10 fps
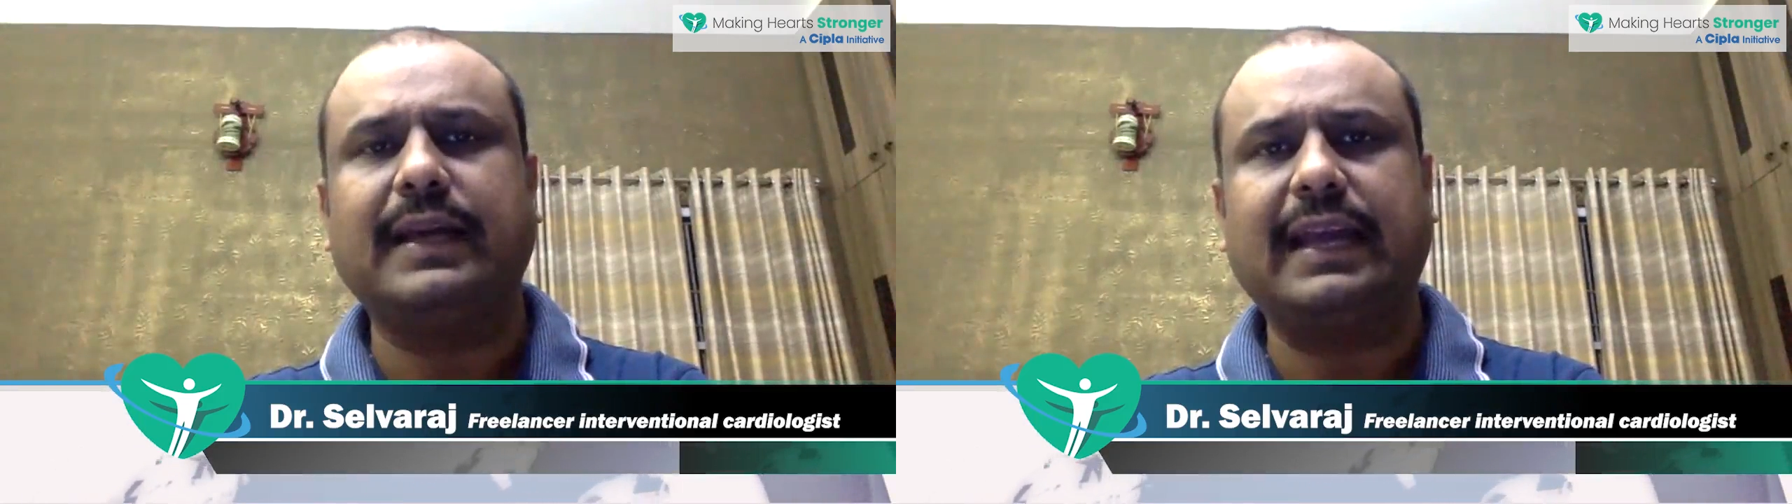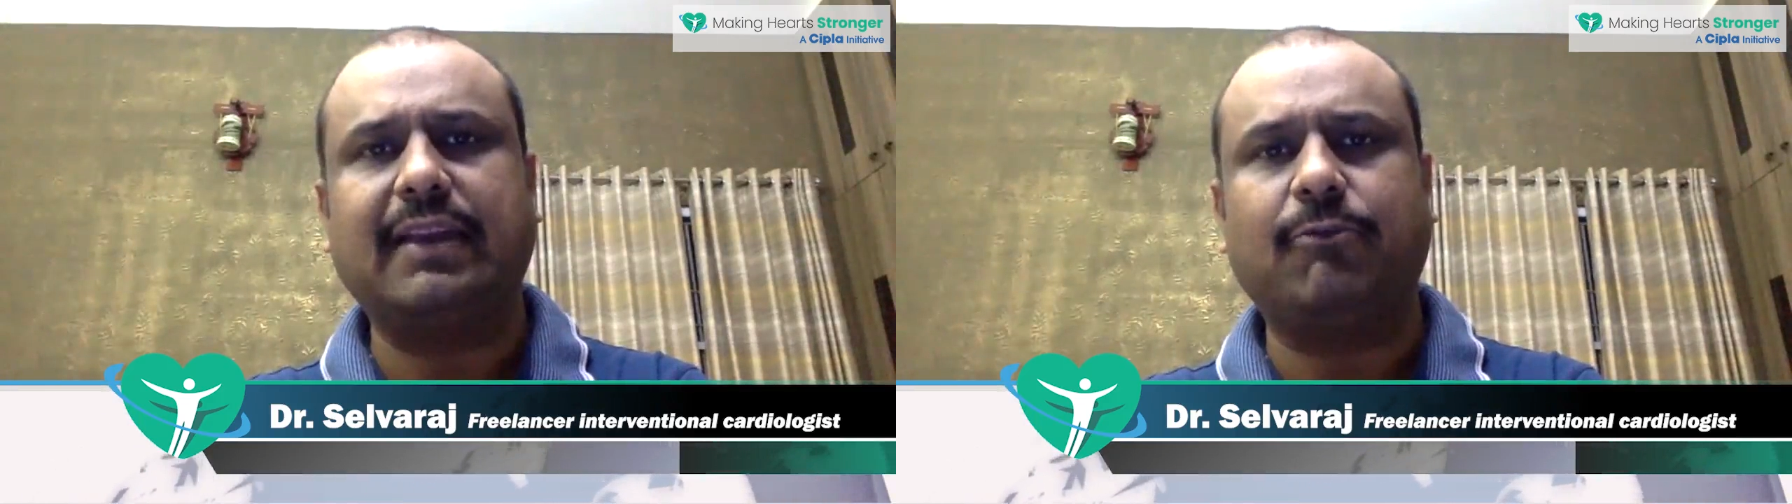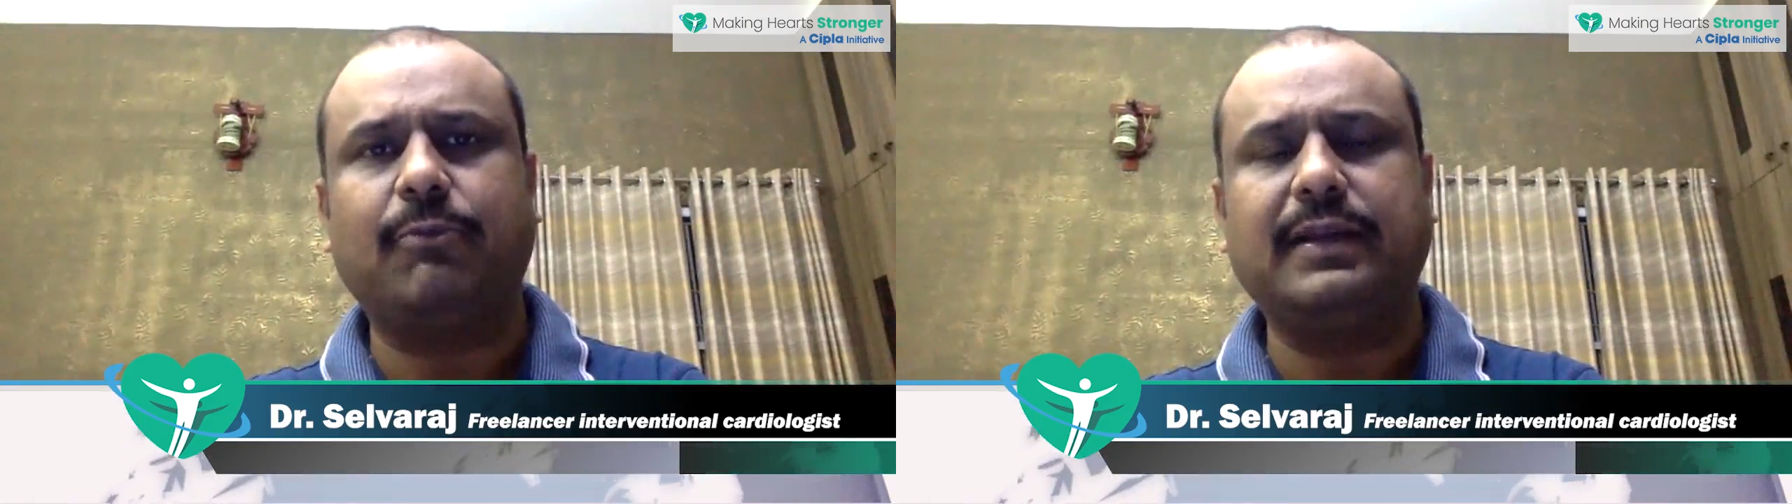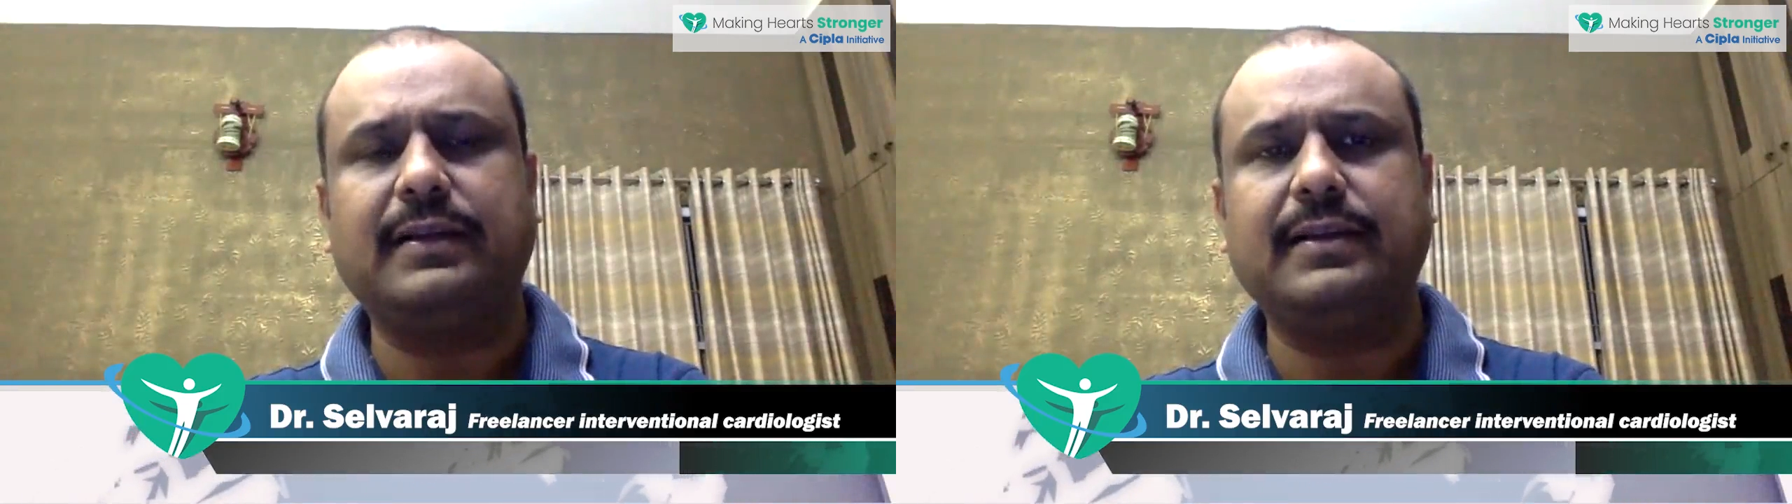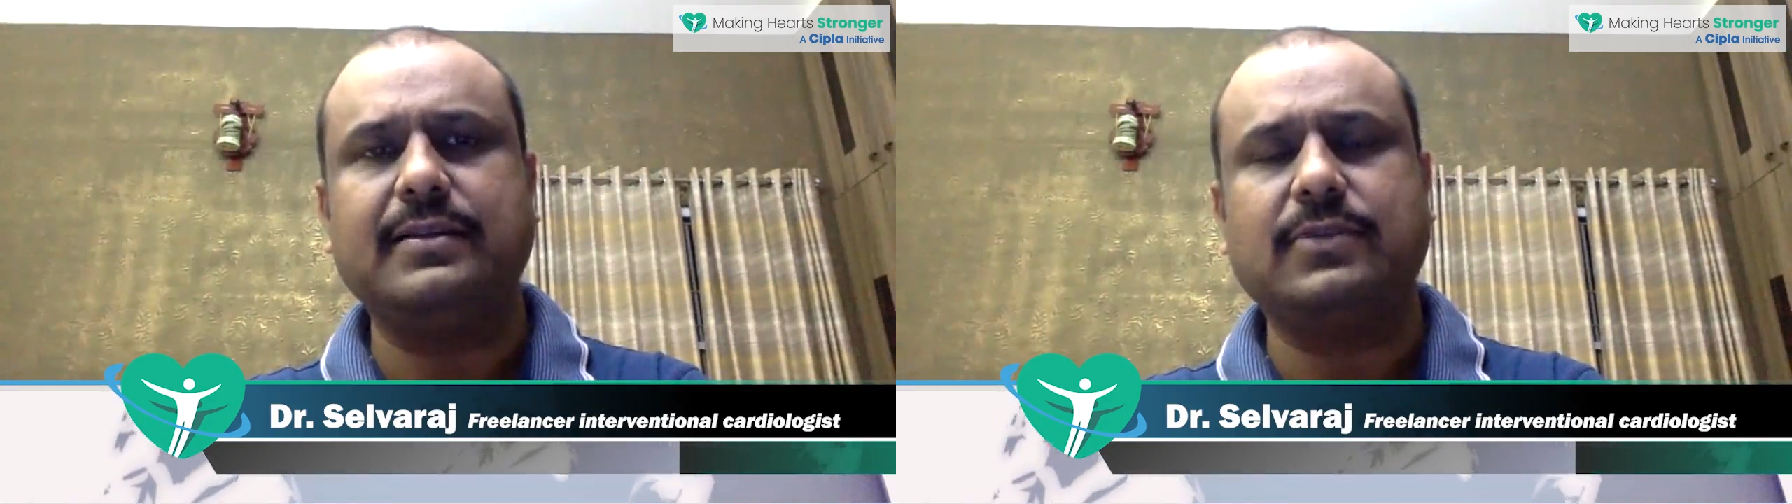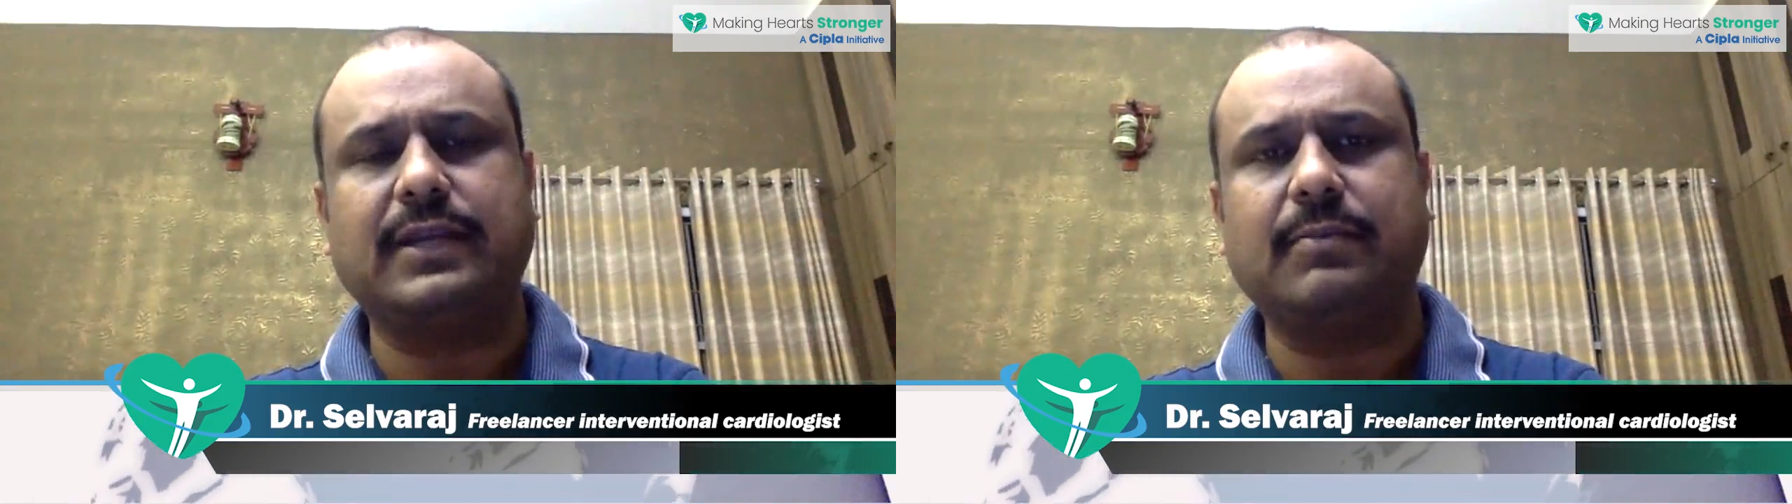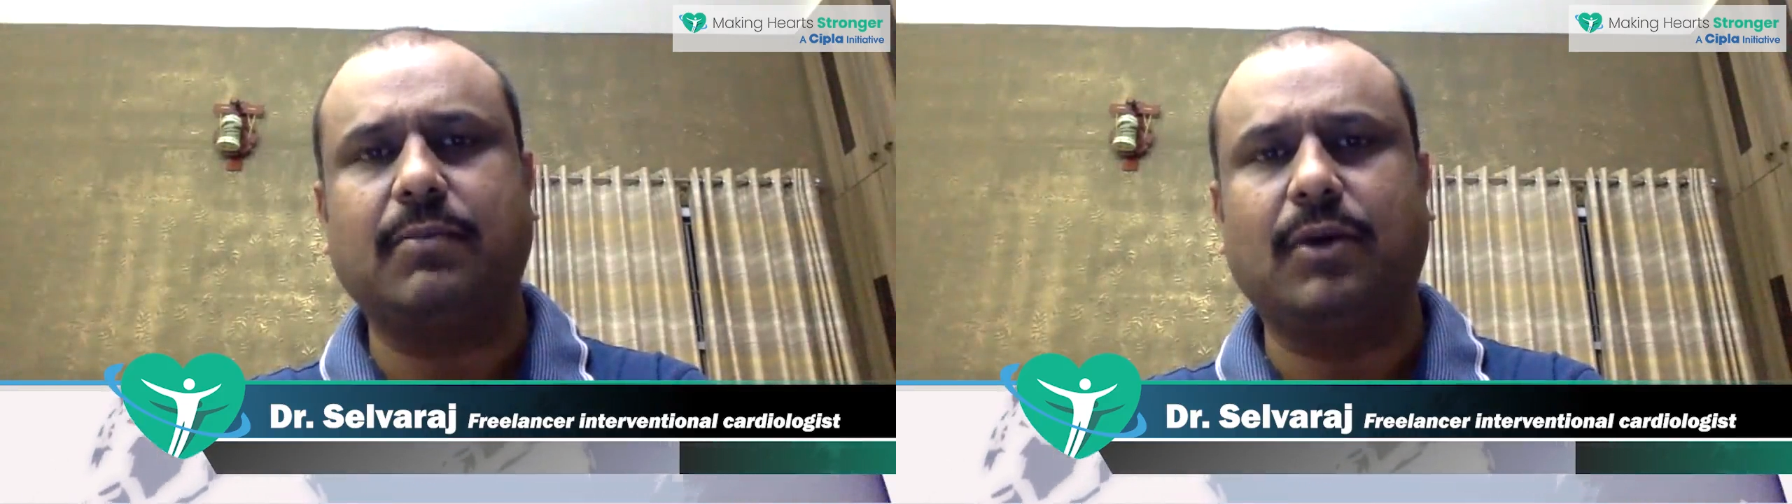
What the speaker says: enough blood inside the